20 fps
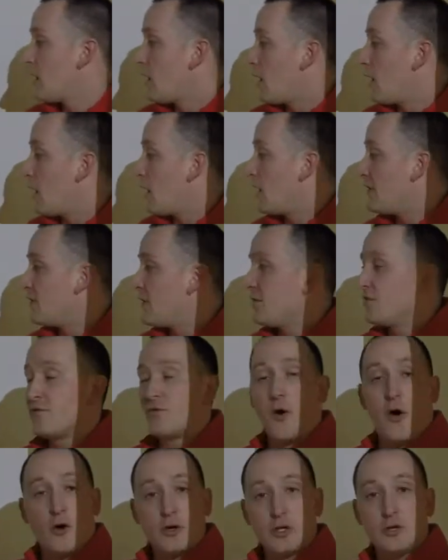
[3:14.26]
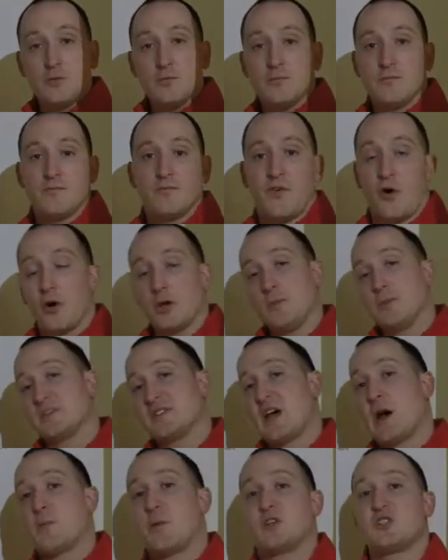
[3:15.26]
of. Then volume. Volume is
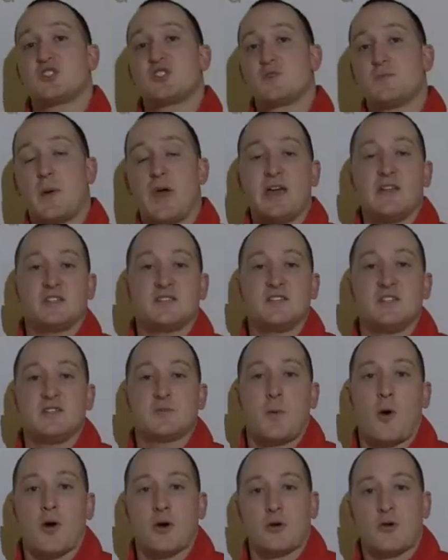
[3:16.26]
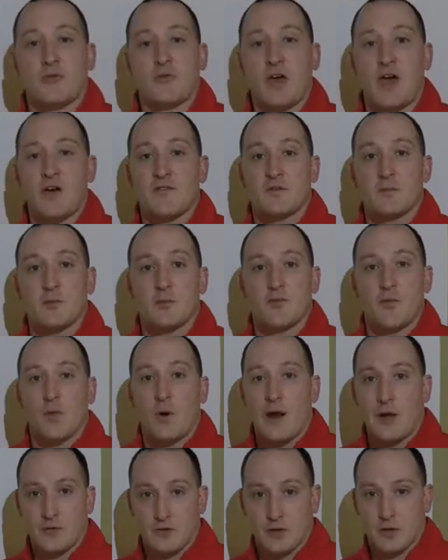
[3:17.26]
how much space these particles have to move
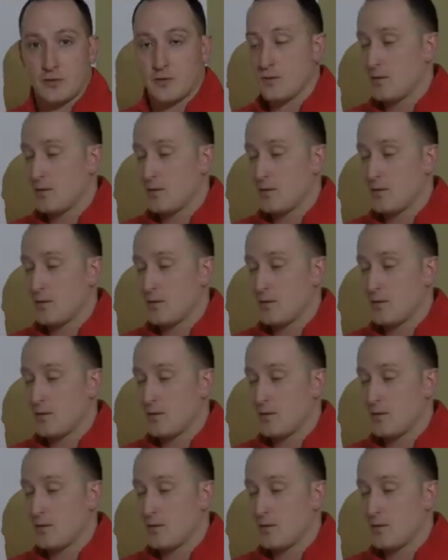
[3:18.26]
around in.